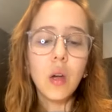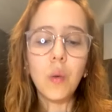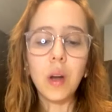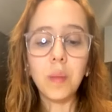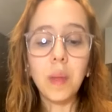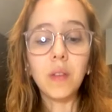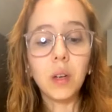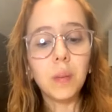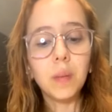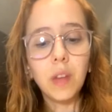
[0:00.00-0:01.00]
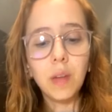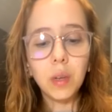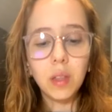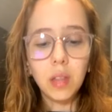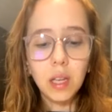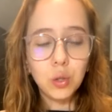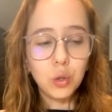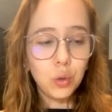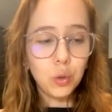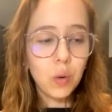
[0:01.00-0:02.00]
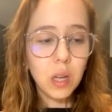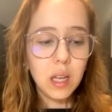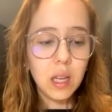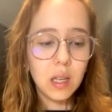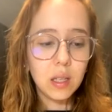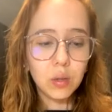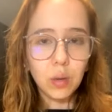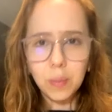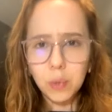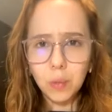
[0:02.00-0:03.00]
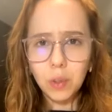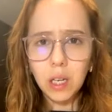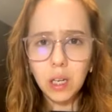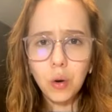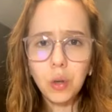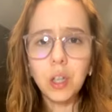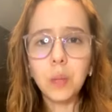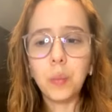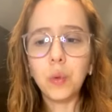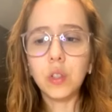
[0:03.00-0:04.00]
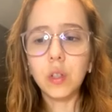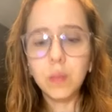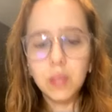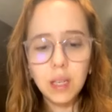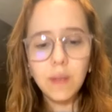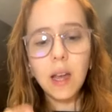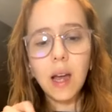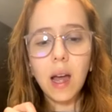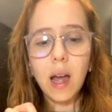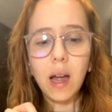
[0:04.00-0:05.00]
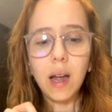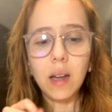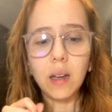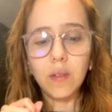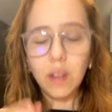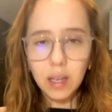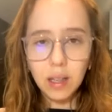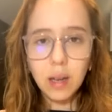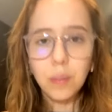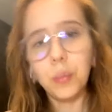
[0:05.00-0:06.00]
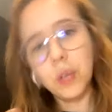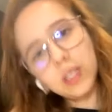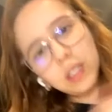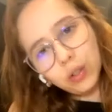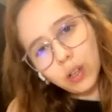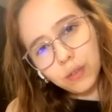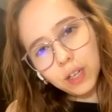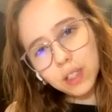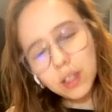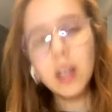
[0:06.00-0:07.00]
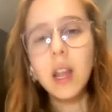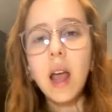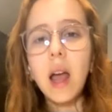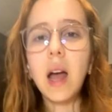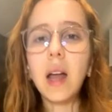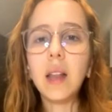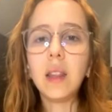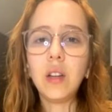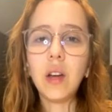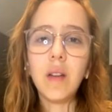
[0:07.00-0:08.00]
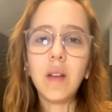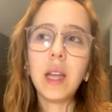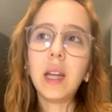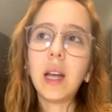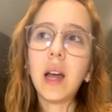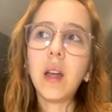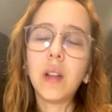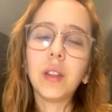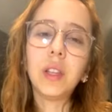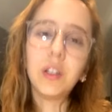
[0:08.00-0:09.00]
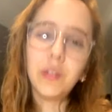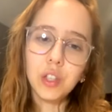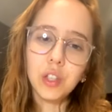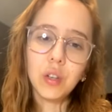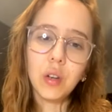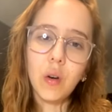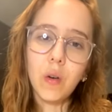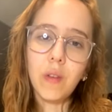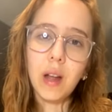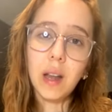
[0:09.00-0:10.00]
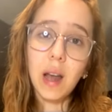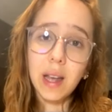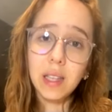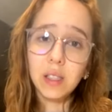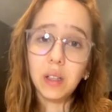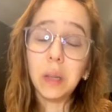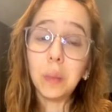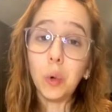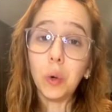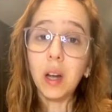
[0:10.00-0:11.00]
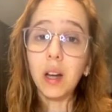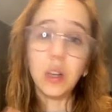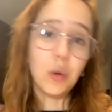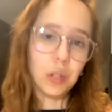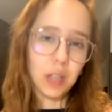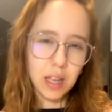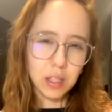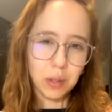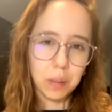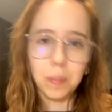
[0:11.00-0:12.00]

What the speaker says: One of my favorite things to do is grab some Greek yogurt, put some stevia and vanilla, put it into the freezer, and then you have like a healthier version of an ice cream or a yogurt ice cream.